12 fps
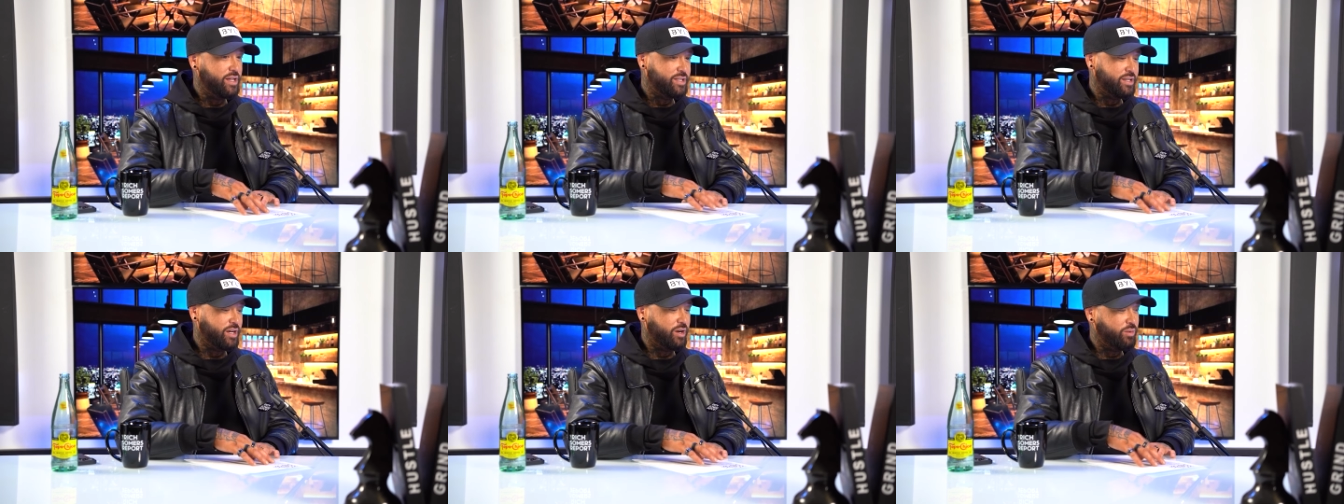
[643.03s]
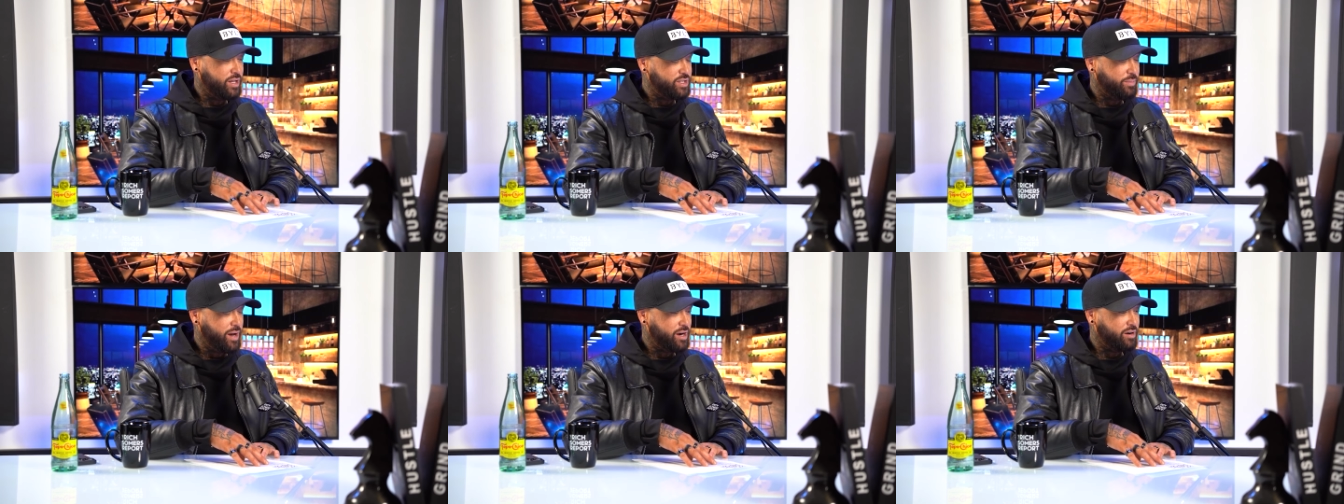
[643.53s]
It's
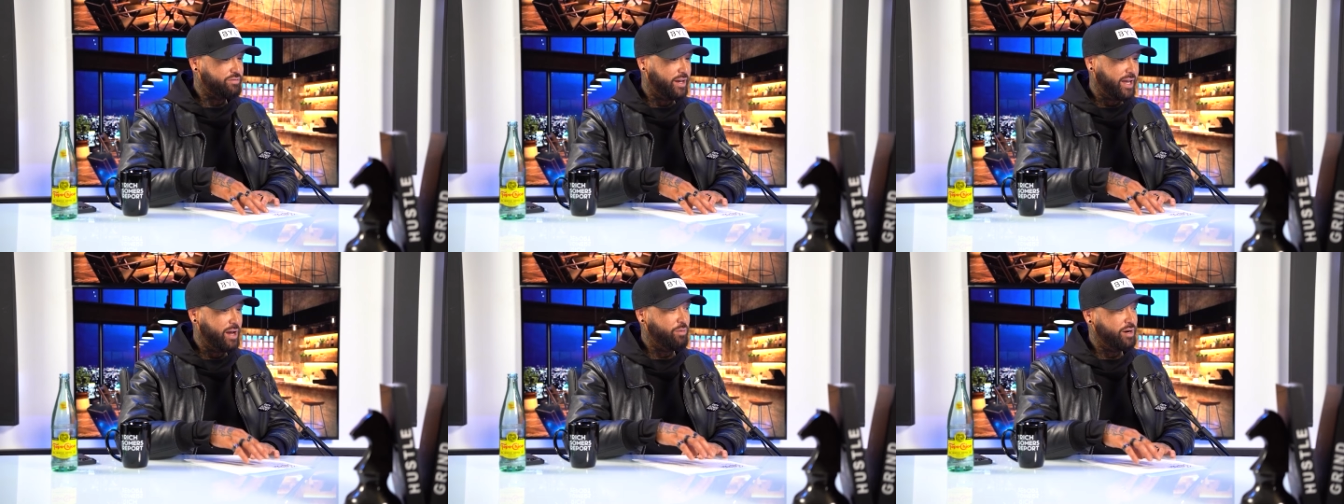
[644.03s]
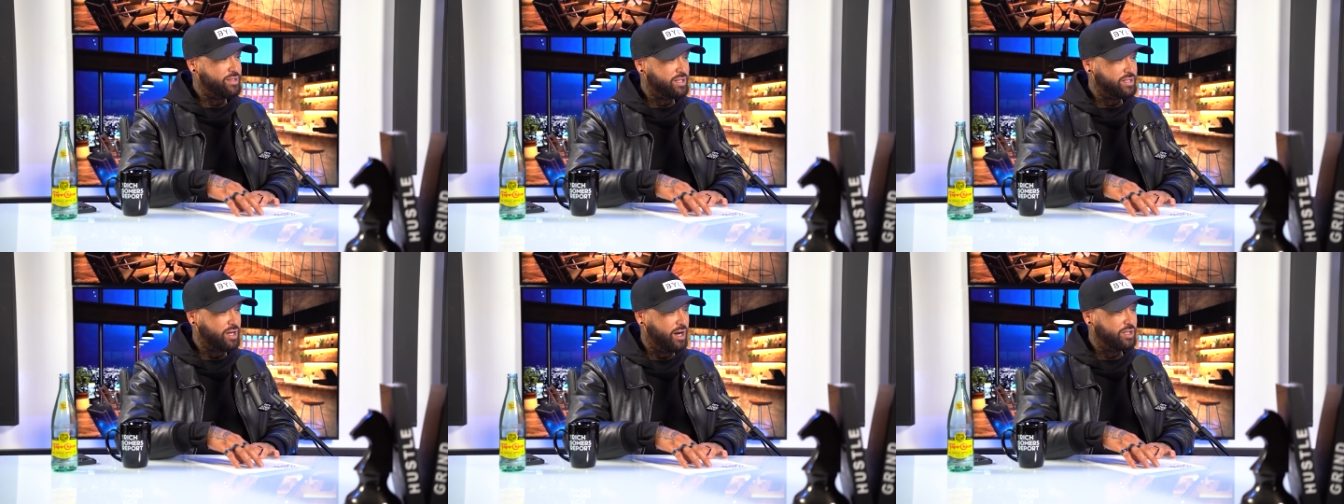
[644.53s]
a matter of like, hey, what does
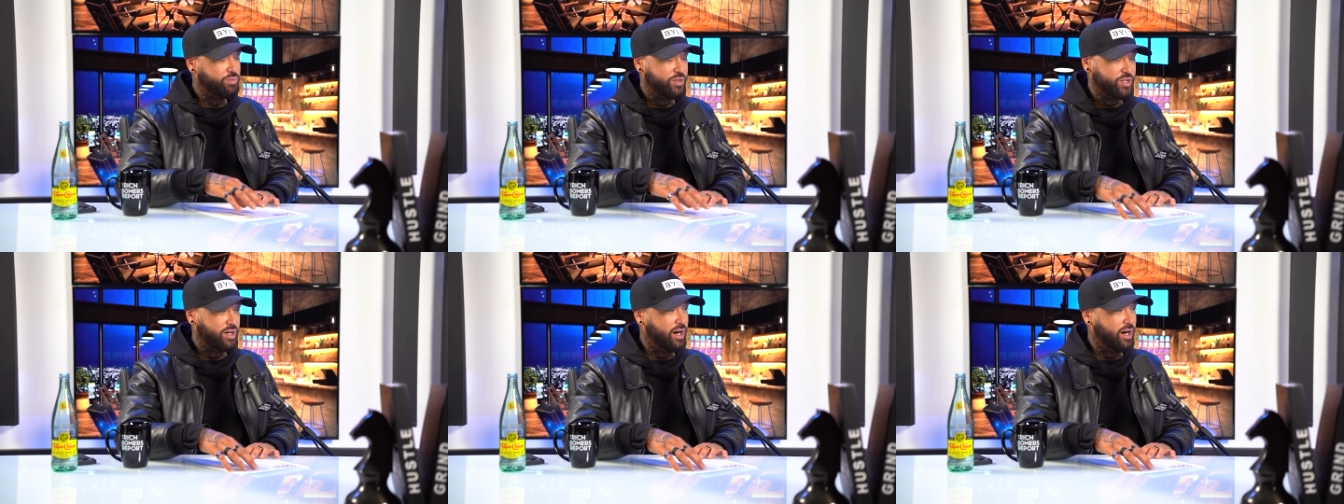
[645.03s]
this cost? What's your